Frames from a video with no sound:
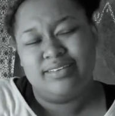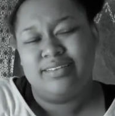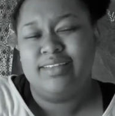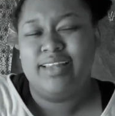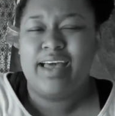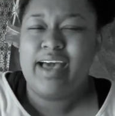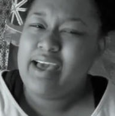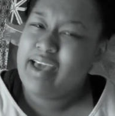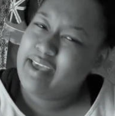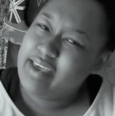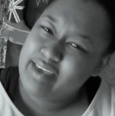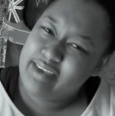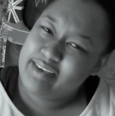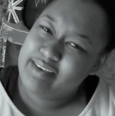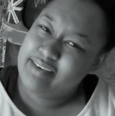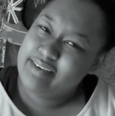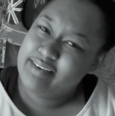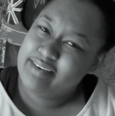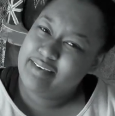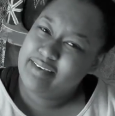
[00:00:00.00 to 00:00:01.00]

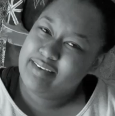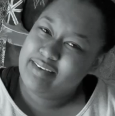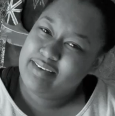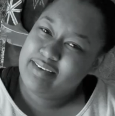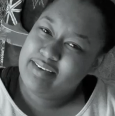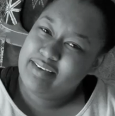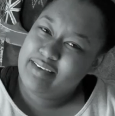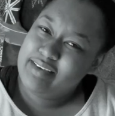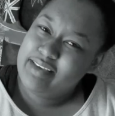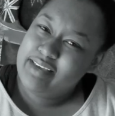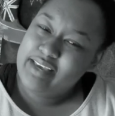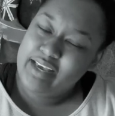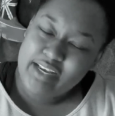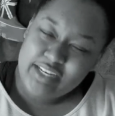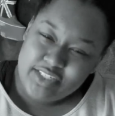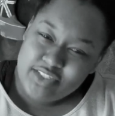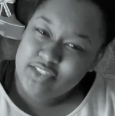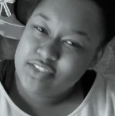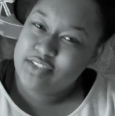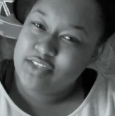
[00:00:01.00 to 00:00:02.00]
Like,
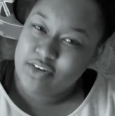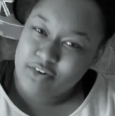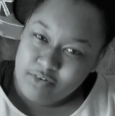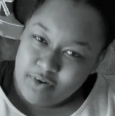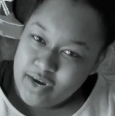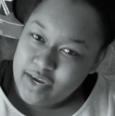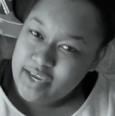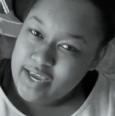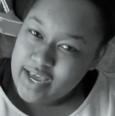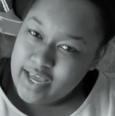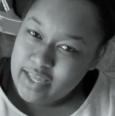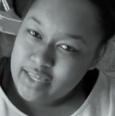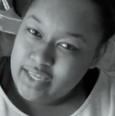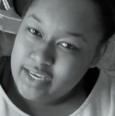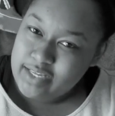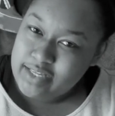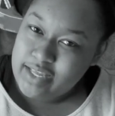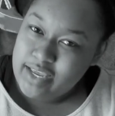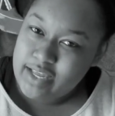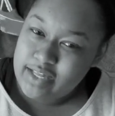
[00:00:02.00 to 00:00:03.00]
he's just a great God
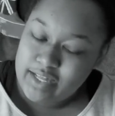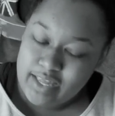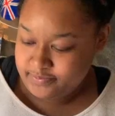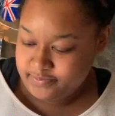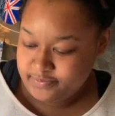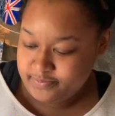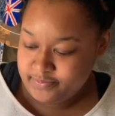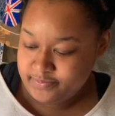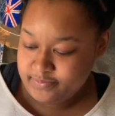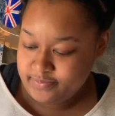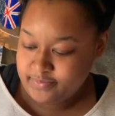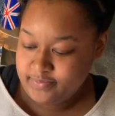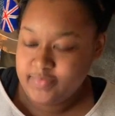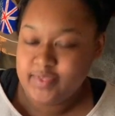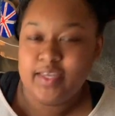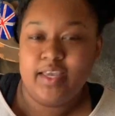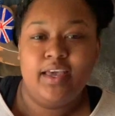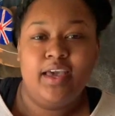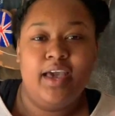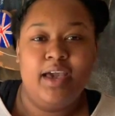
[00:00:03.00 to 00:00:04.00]
like that.
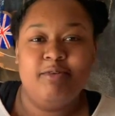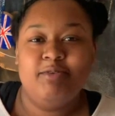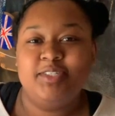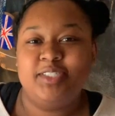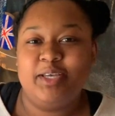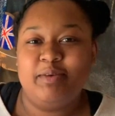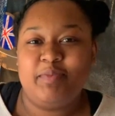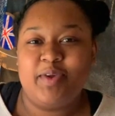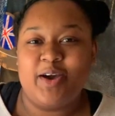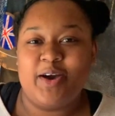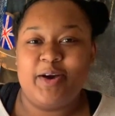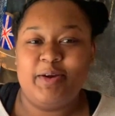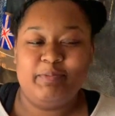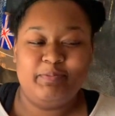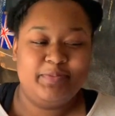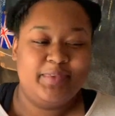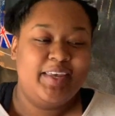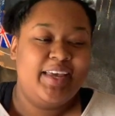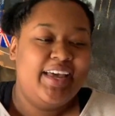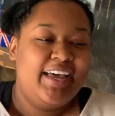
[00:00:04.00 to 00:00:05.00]
Hey, what's up, y'all?
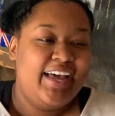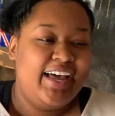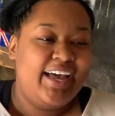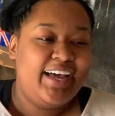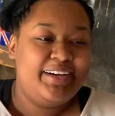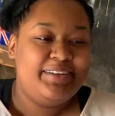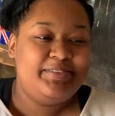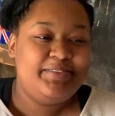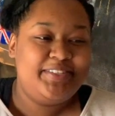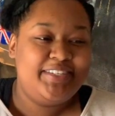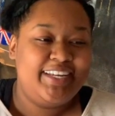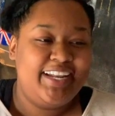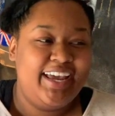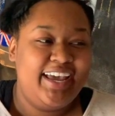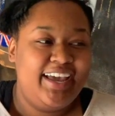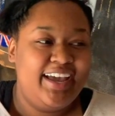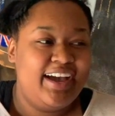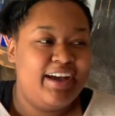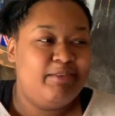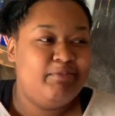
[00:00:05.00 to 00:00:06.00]

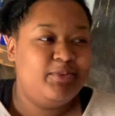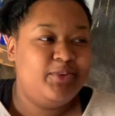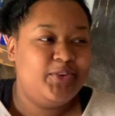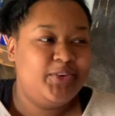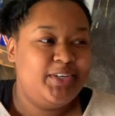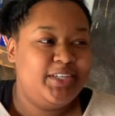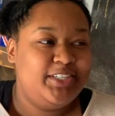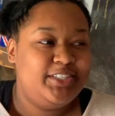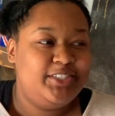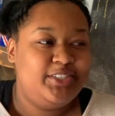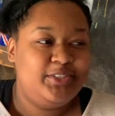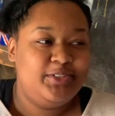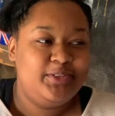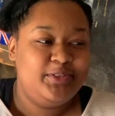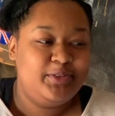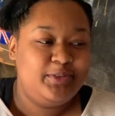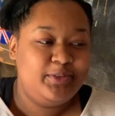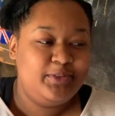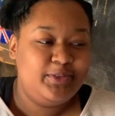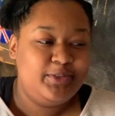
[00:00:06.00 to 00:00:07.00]
Today I'm going
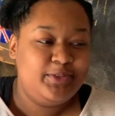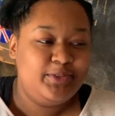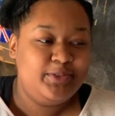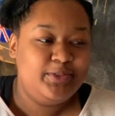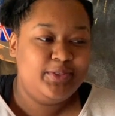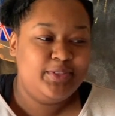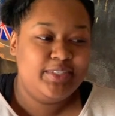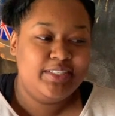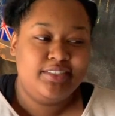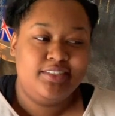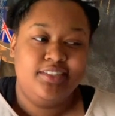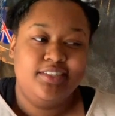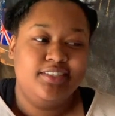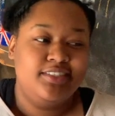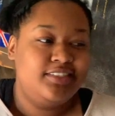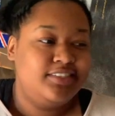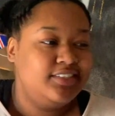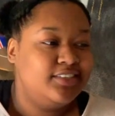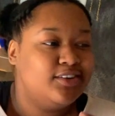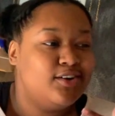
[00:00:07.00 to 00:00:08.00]
to
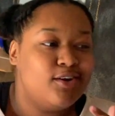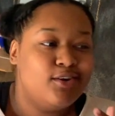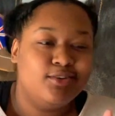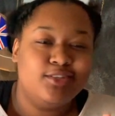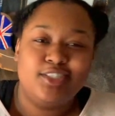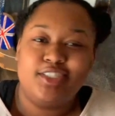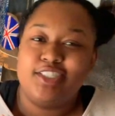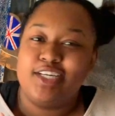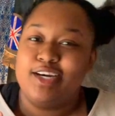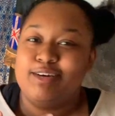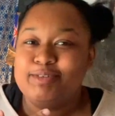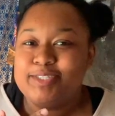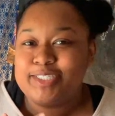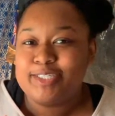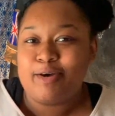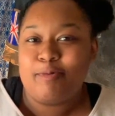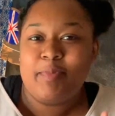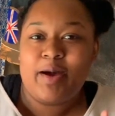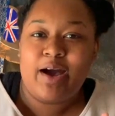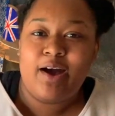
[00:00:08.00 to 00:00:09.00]
just, you know, share what's
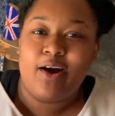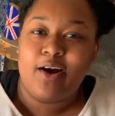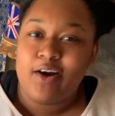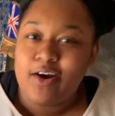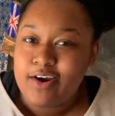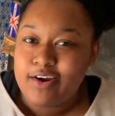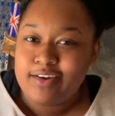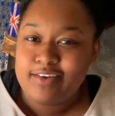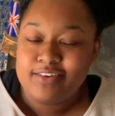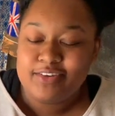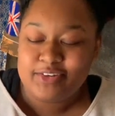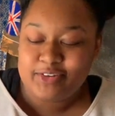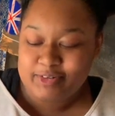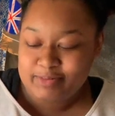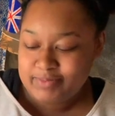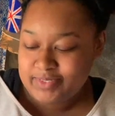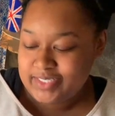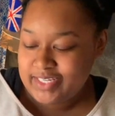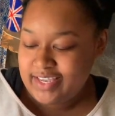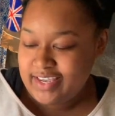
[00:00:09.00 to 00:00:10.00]
on my heart, you know what
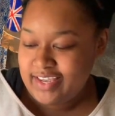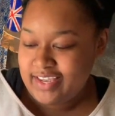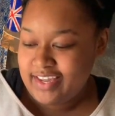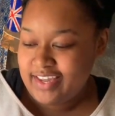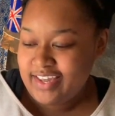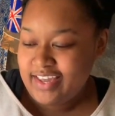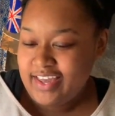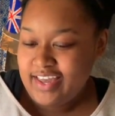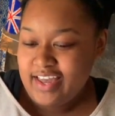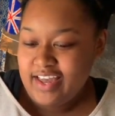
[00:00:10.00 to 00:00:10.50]
I'm saying?